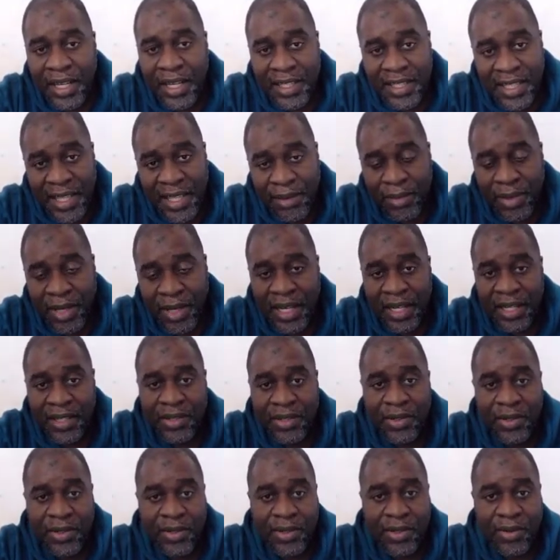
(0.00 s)
same card
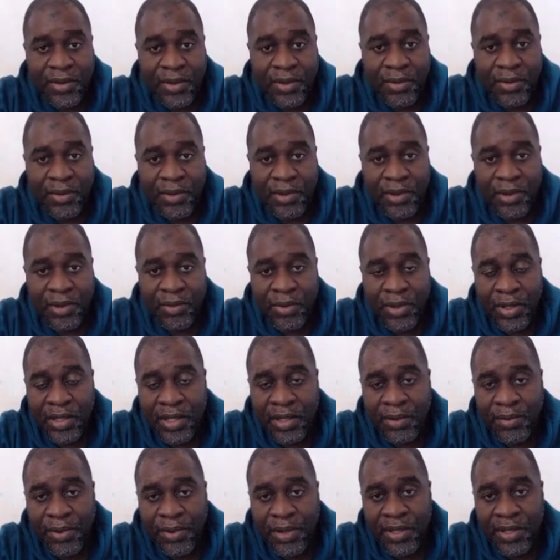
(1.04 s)
you used to
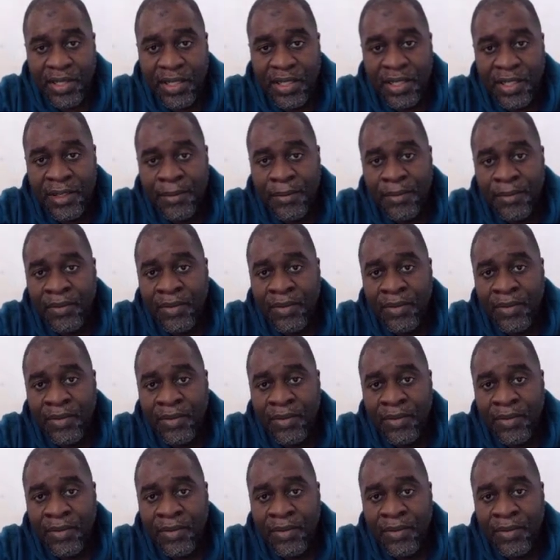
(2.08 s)
deposit.